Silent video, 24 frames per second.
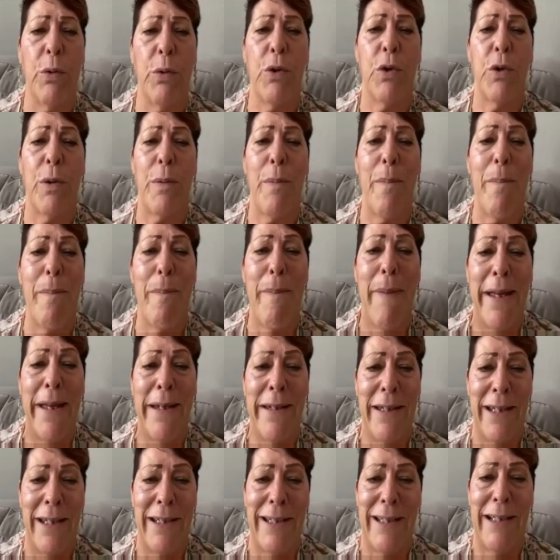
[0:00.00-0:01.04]

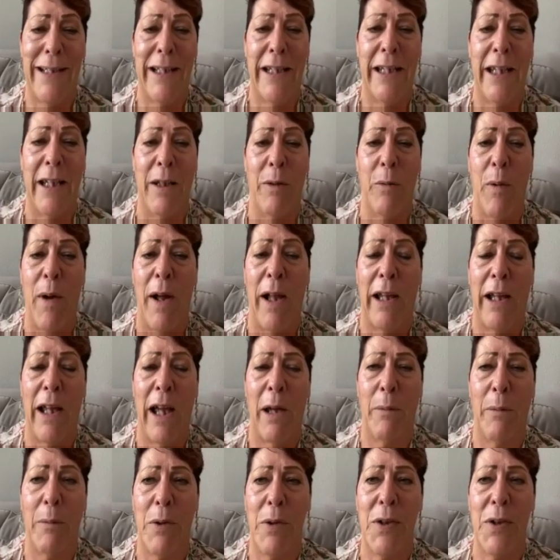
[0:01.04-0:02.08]
tremendously while
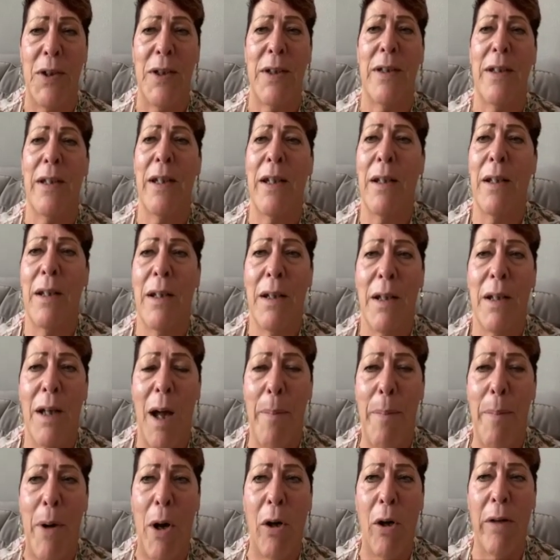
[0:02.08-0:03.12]
I was
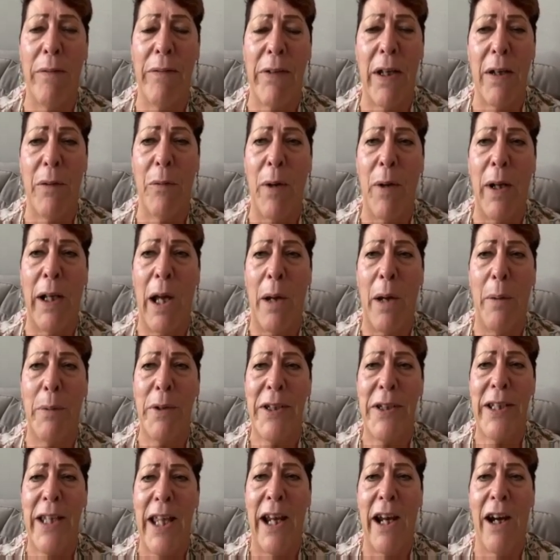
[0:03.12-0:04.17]
a part of it, while I
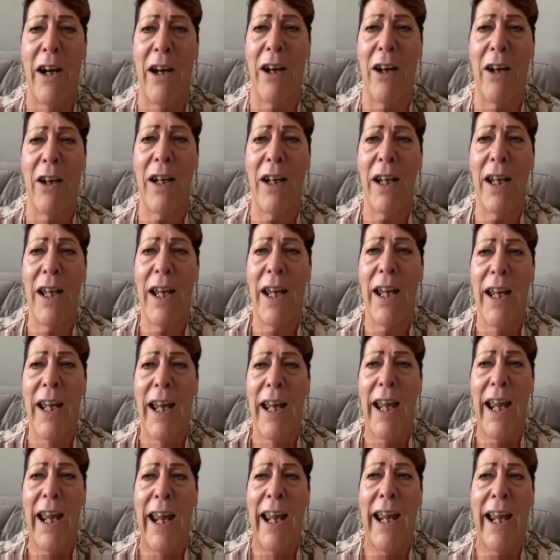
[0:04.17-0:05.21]
was there.
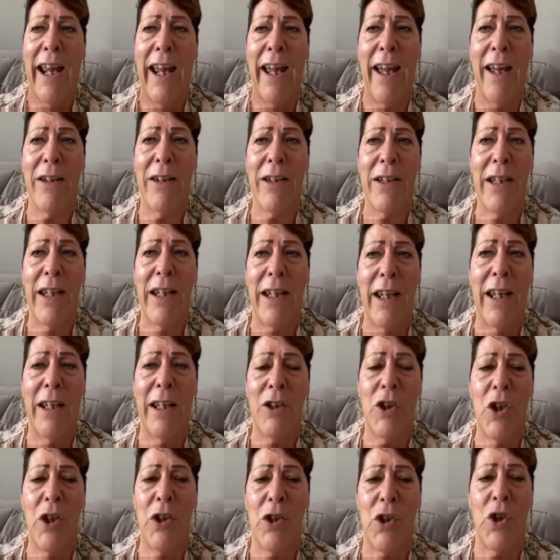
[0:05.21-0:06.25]
And
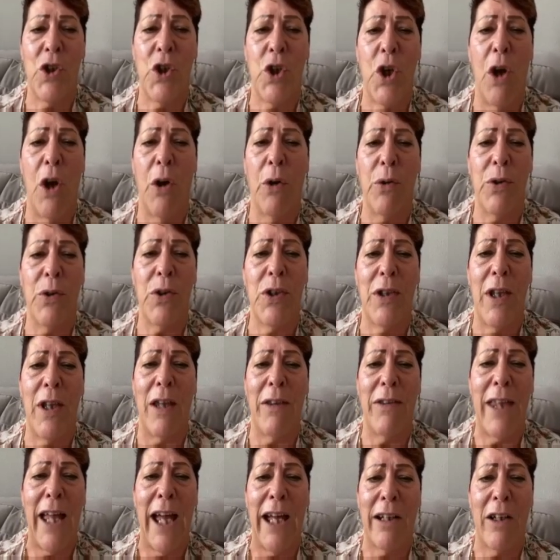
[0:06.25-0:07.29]
it just shows
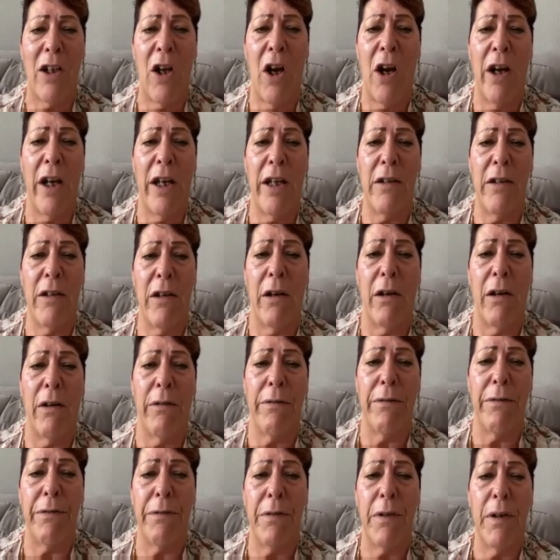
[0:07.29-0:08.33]
that that kind
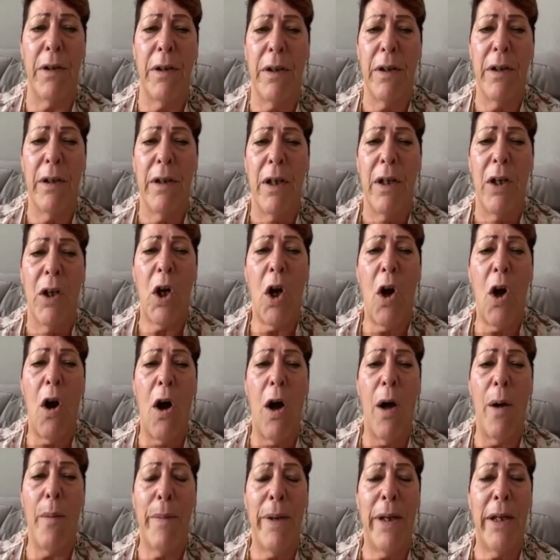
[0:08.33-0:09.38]
of
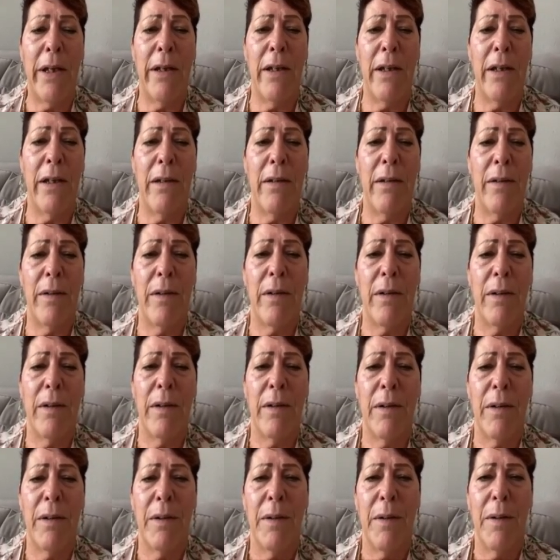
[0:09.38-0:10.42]
common
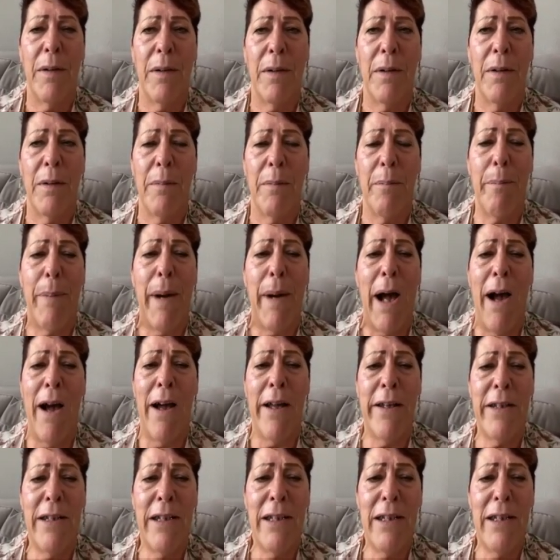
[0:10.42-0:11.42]
bond,